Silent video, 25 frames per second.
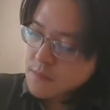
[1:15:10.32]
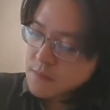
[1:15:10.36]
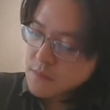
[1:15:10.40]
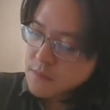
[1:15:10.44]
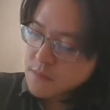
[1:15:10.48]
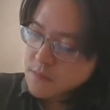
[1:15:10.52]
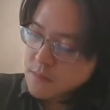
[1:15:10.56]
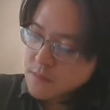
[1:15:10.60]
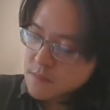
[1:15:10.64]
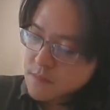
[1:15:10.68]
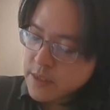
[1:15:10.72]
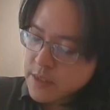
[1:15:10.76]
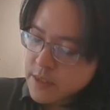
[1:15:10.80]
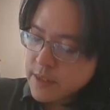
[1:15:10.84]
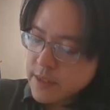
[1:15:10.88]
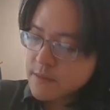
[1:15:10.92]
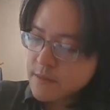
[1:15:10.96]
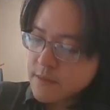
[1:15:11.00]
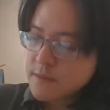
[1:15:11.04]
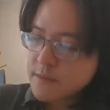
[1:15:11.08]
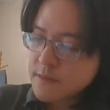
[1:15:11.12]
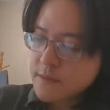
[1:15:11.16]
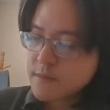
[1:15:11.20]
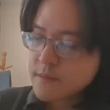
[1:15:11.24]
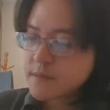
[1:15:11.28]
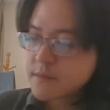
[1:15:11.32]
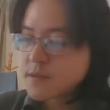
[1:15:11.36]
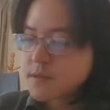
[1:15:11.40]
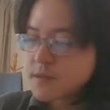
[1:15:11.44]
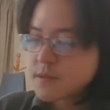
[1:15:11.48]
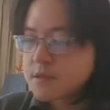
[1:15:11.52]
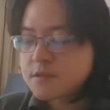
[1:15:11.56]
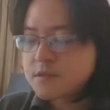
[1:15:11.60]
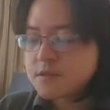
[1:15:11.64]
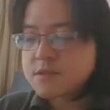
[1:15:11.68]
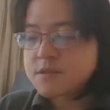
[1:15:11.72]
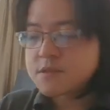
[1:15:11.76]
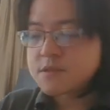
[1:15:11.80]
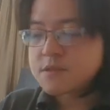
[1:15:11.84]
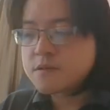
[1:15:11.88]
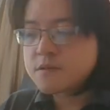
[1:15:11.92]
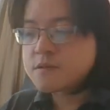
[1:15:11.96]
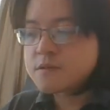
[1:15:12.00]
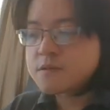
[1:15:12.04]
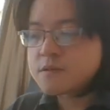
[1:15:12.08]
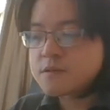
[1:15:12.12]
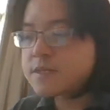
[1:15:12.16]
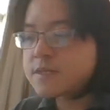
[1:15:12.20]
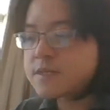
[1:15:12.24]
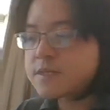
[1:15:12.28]
Okay, so
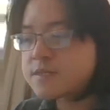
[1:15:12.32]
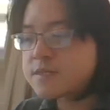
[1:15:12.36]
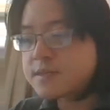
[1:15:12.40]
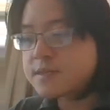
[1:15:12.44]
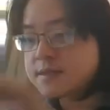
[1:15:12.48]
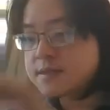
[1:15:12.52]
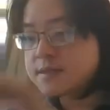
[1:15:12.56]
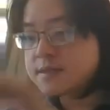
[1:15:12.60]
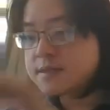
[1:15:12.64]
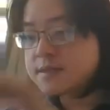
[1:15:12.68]
this is our